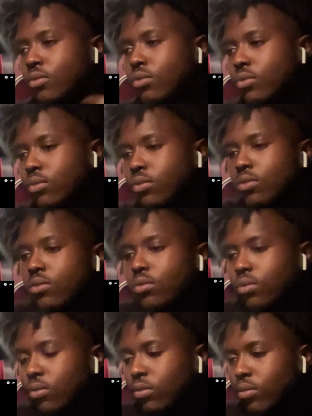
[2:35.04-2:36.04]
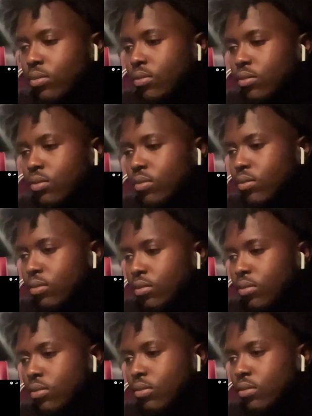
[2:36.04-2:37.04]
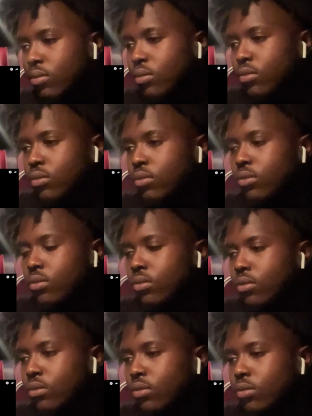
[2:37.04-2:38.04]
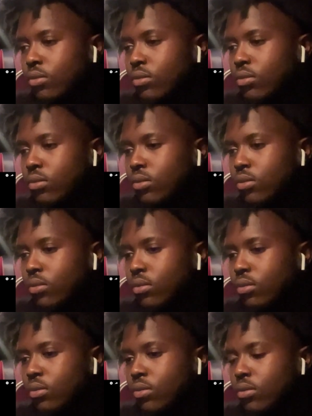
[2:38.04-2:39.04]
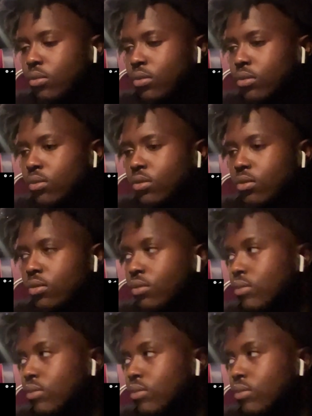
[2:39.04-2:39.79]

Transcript: (silent)